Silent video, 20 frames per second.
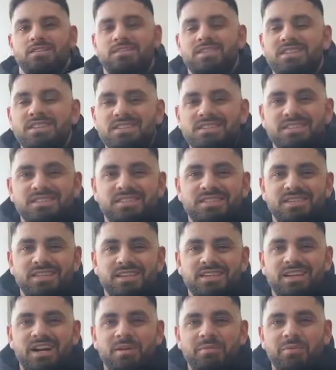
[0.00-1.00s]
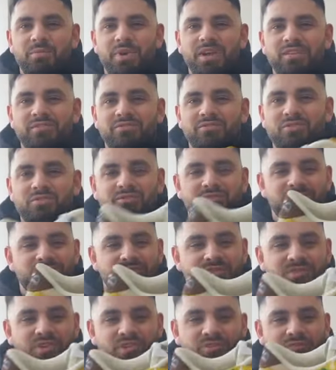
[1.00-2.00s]
So this is a sneaker that I've been waiting for
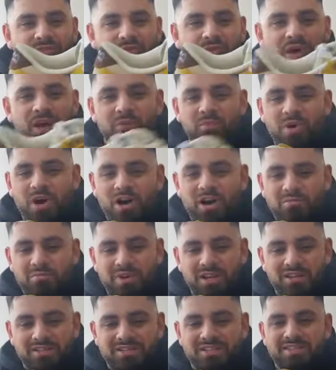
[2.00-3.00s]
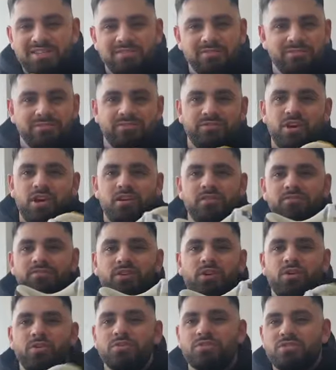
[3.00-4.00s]
for, for quite a while. I mean, I see uh,
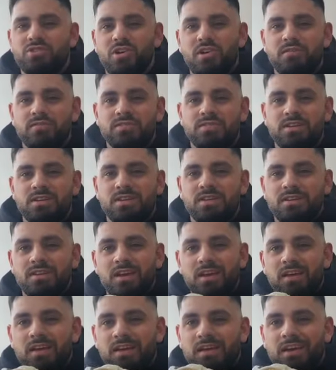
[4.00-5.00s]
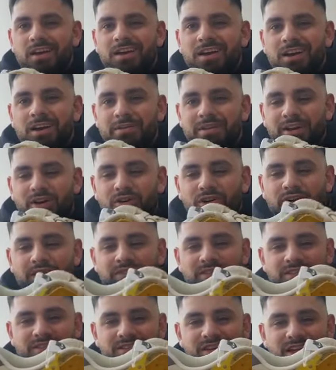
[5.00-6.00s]
photos surfacing, and I got
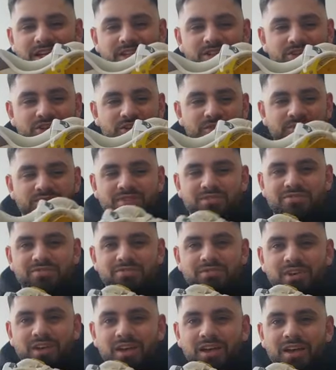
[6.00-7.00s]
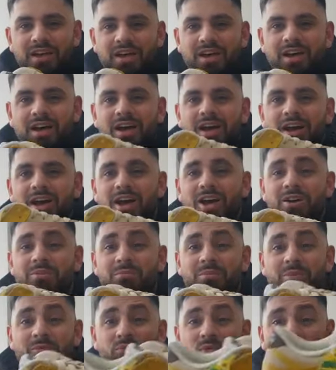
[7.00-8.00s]
kind of excited in terms of
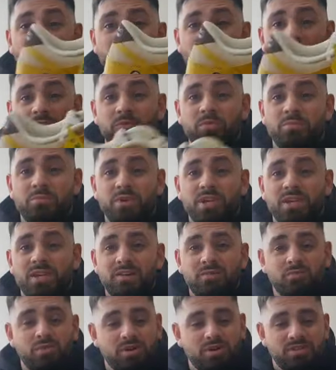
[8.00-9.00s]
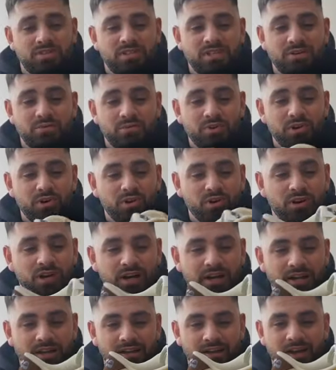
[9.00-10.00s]
um, what the product would be and what the sneaker would look
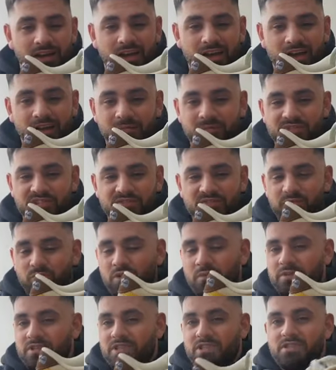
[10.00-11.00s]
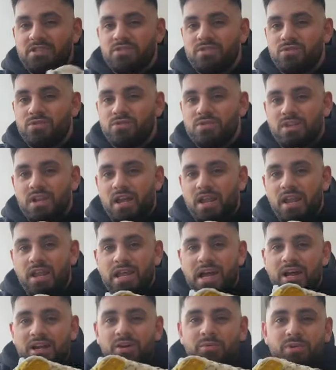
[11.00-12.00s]
like um, in terms of what materials and,
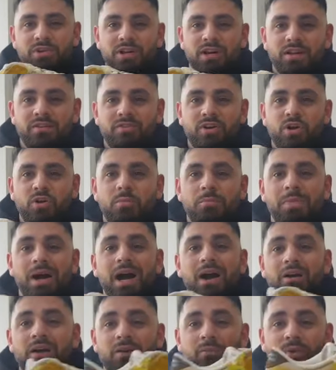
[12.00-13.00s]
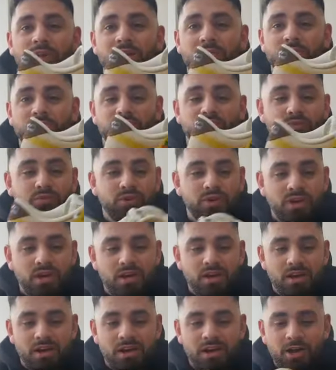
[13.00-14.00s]
and, how they would kind of go about it and what they would do.
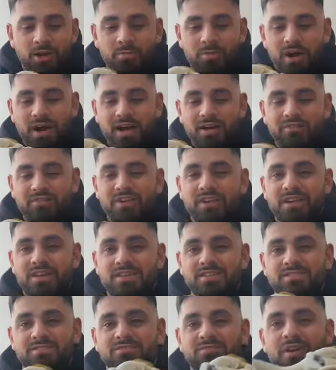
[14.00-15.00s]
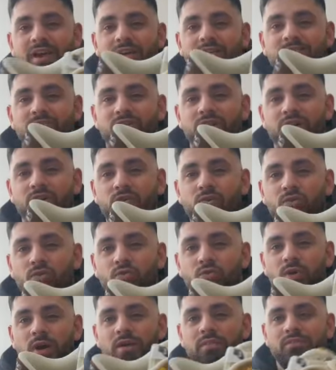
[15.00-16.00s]
Um, I think it's very, very
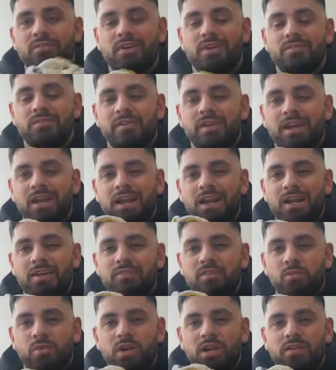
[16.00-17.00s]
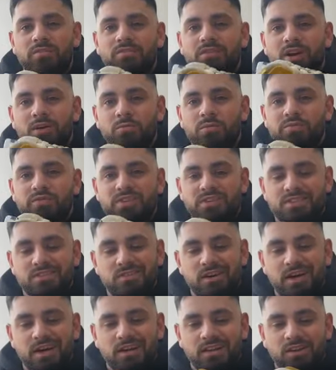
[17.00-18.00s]
cool and very, very clever what they've done with this
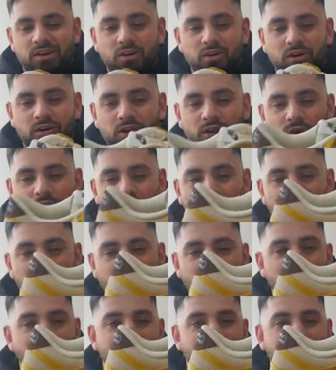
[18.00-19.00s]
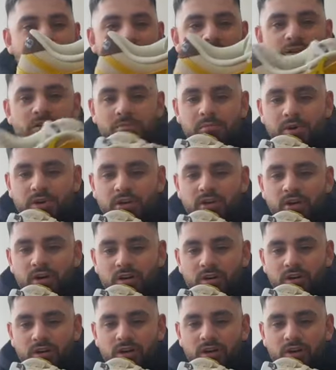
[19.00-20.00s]
Nike Dunk Low LX
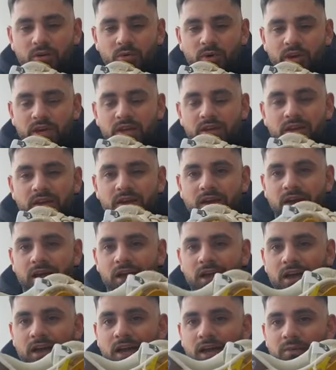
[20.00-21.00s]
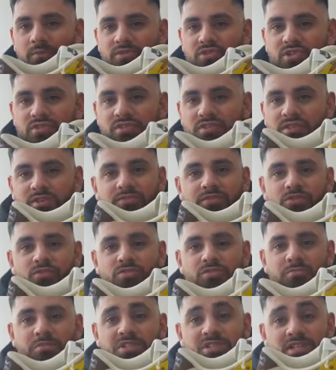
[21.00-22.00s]
banana colorway. Um, it shows a different
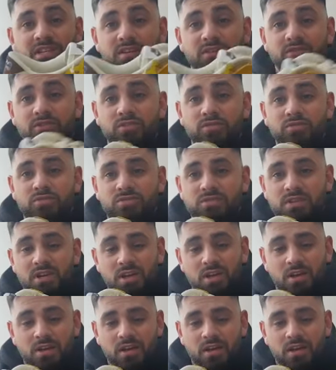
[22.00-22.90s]
use of materials.